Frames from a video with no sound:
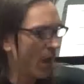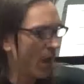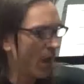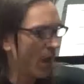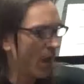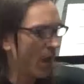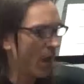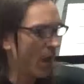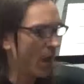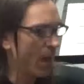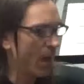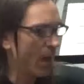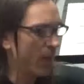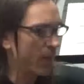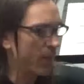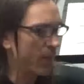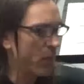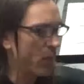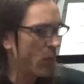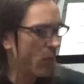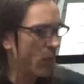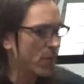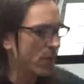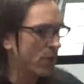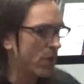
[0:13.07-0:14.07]

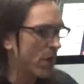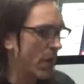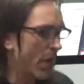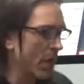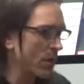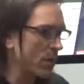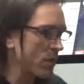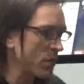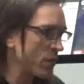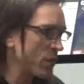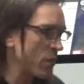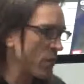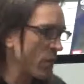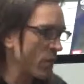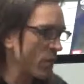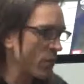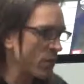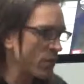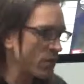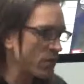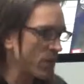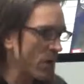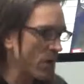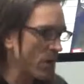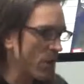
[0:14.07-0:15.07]
chord changes when
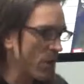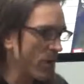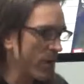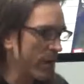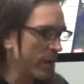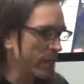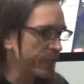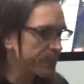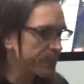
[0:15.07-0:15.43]
you're soloing.